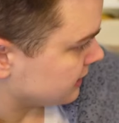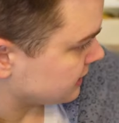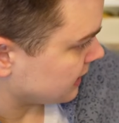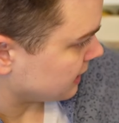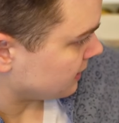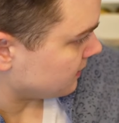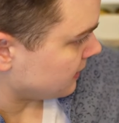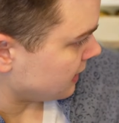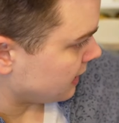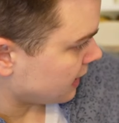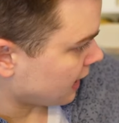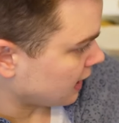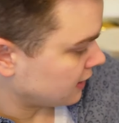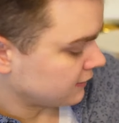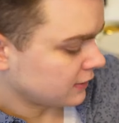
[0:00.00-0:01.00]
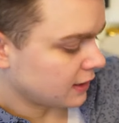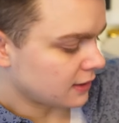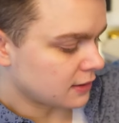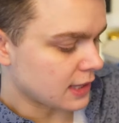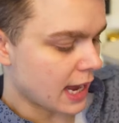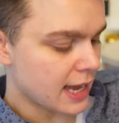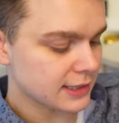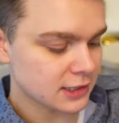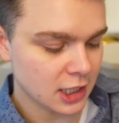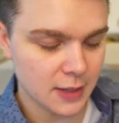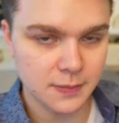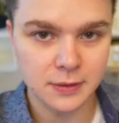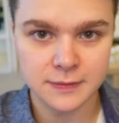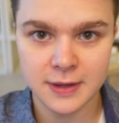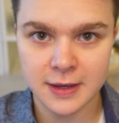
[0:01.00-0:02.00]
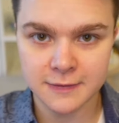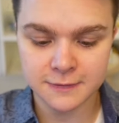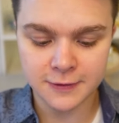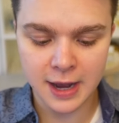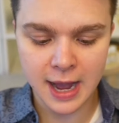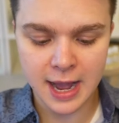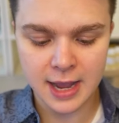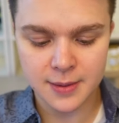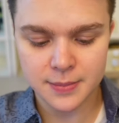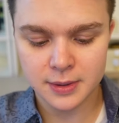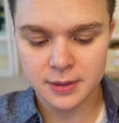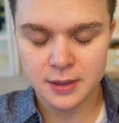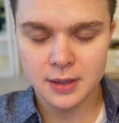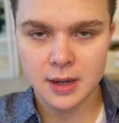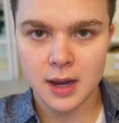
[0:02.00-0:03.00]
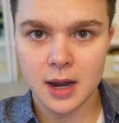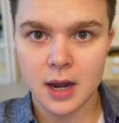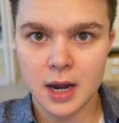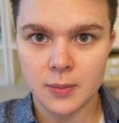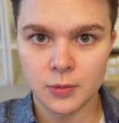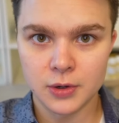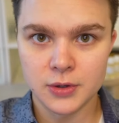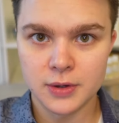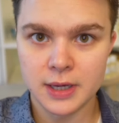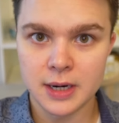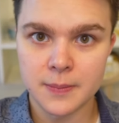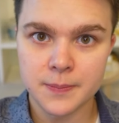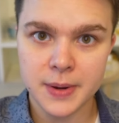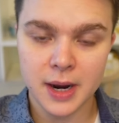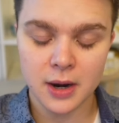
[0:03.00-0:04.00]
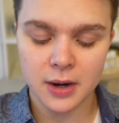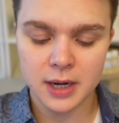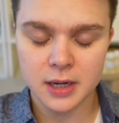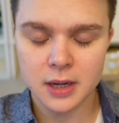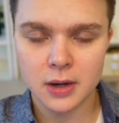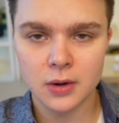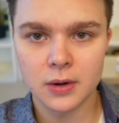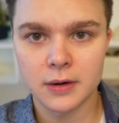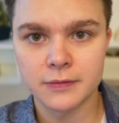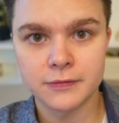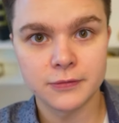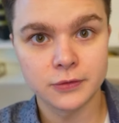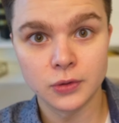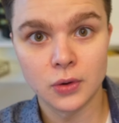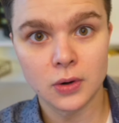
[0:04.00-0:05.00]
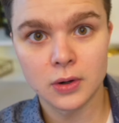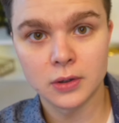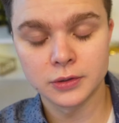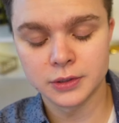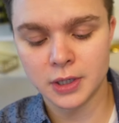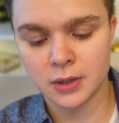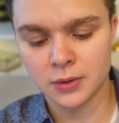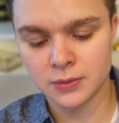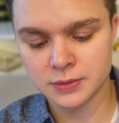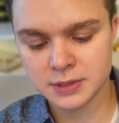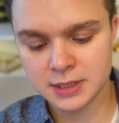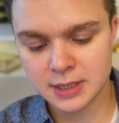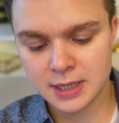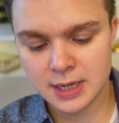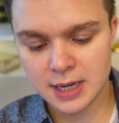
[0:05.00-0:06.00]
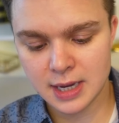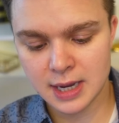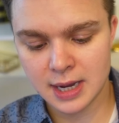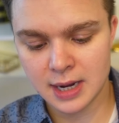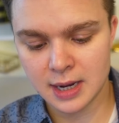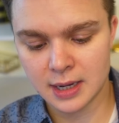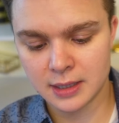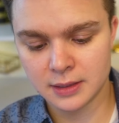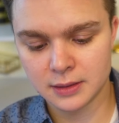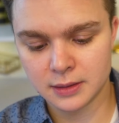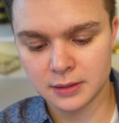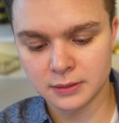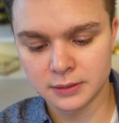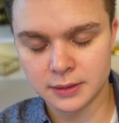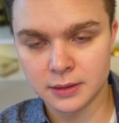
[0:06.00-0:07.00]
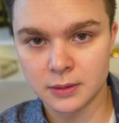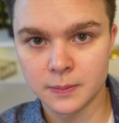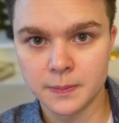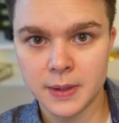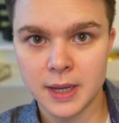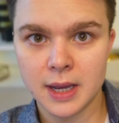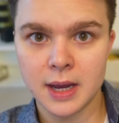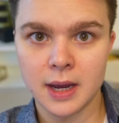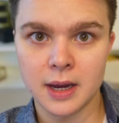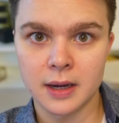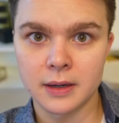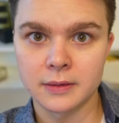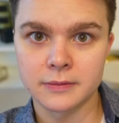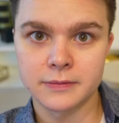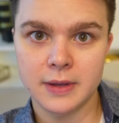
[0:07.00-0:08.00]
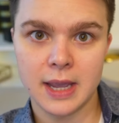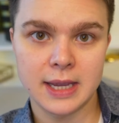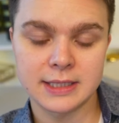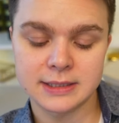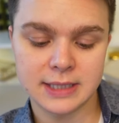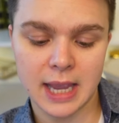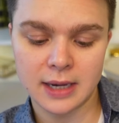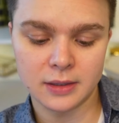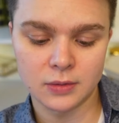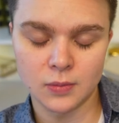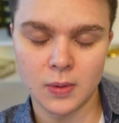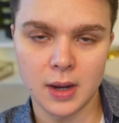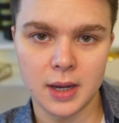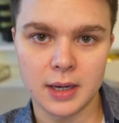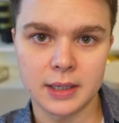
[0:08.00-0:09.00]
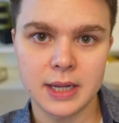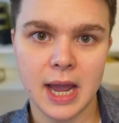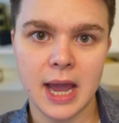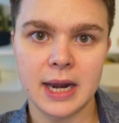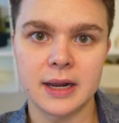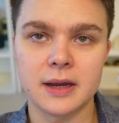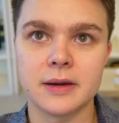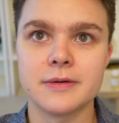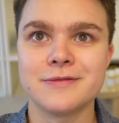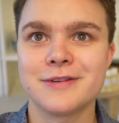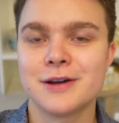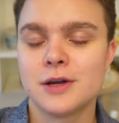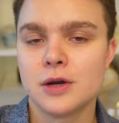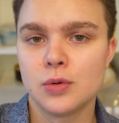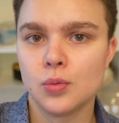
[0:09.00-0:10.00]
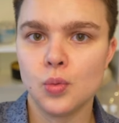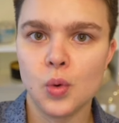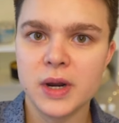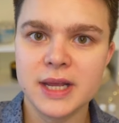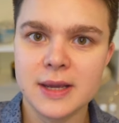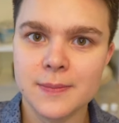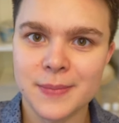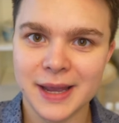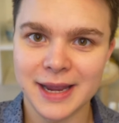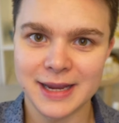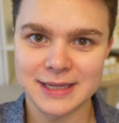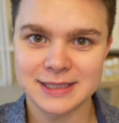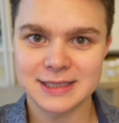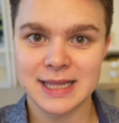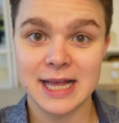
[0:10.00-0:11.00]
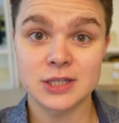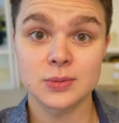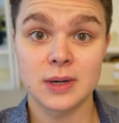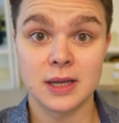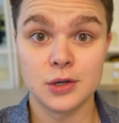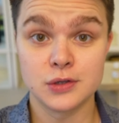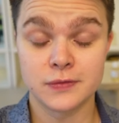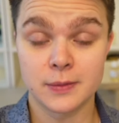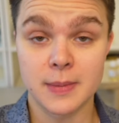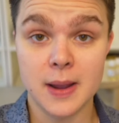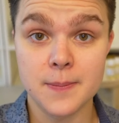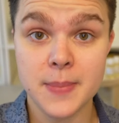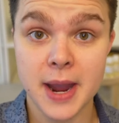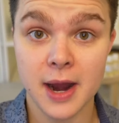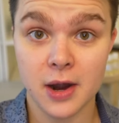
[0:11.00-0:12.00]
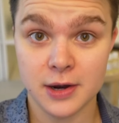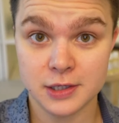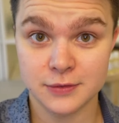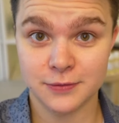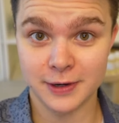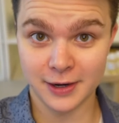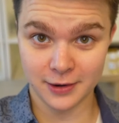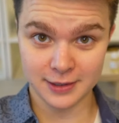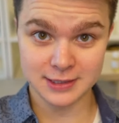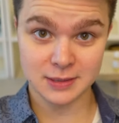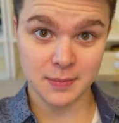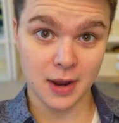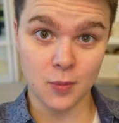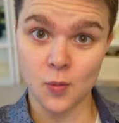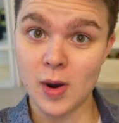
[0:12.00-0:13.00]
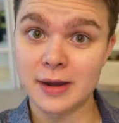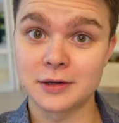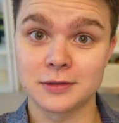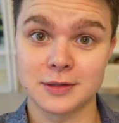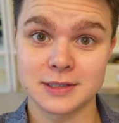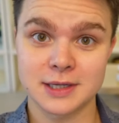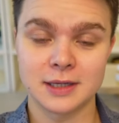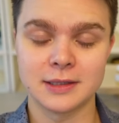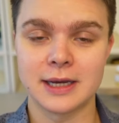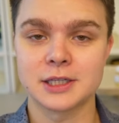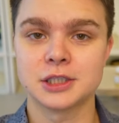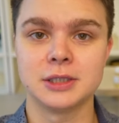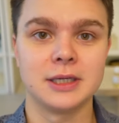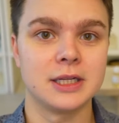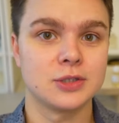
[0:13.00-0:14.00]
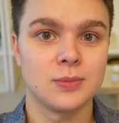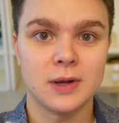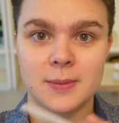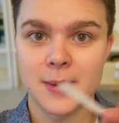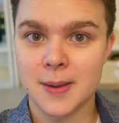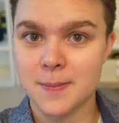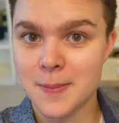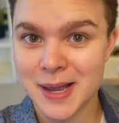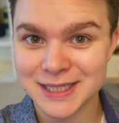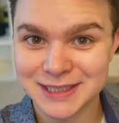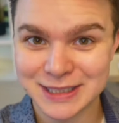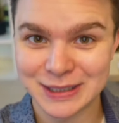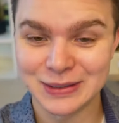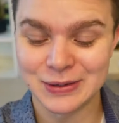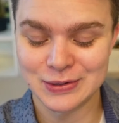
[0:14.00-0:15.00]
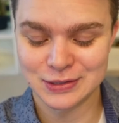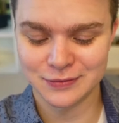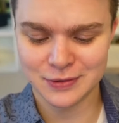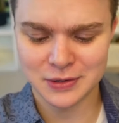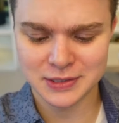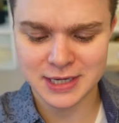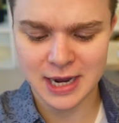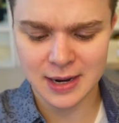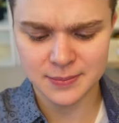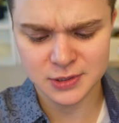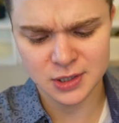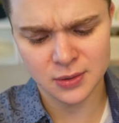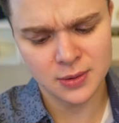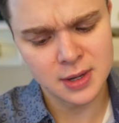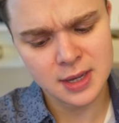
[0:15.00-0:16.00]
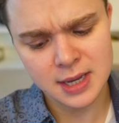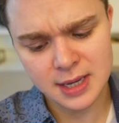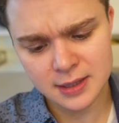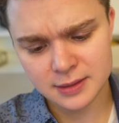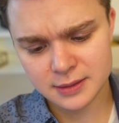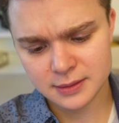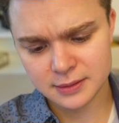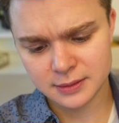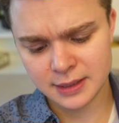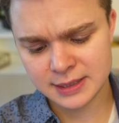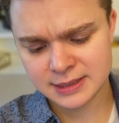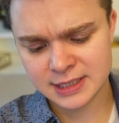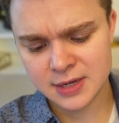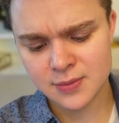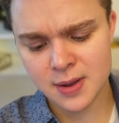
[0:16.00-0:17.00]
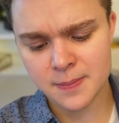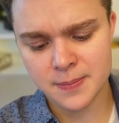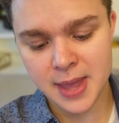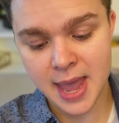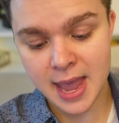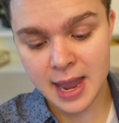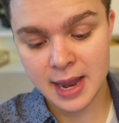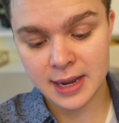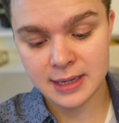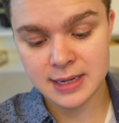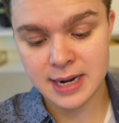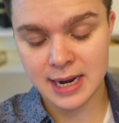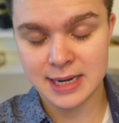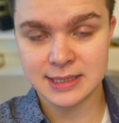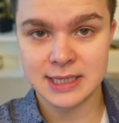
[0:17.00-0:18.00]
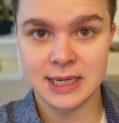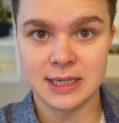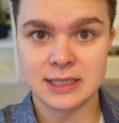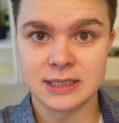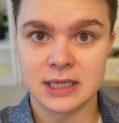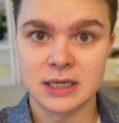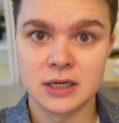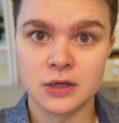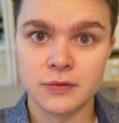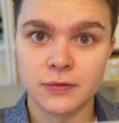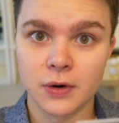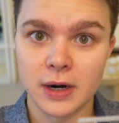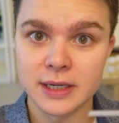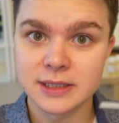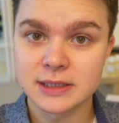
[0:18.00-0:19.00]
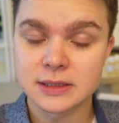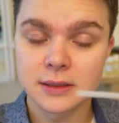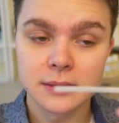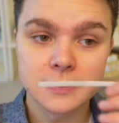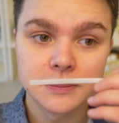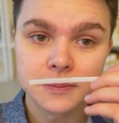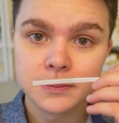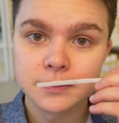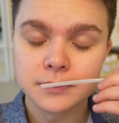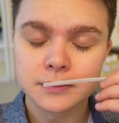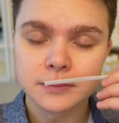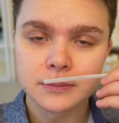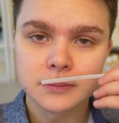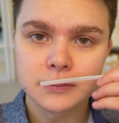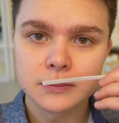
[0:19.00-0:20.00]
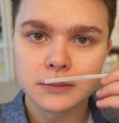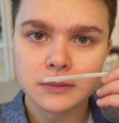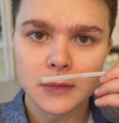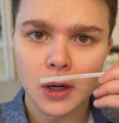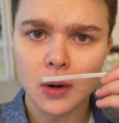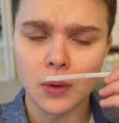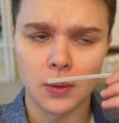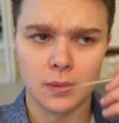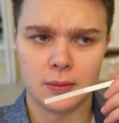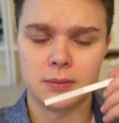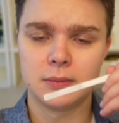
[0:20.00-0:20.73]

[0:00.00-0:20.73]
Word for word: is going to be kind of like that type of a vibe um, where you get a berry note, a floral note, and a little bit of a sandalwood kind of woody base. That's what I use for my Paris fragrance in my Wanderlust collection and it's one of my best sellers of all time. So let's see what Bay 19 is going to do for us. Oh,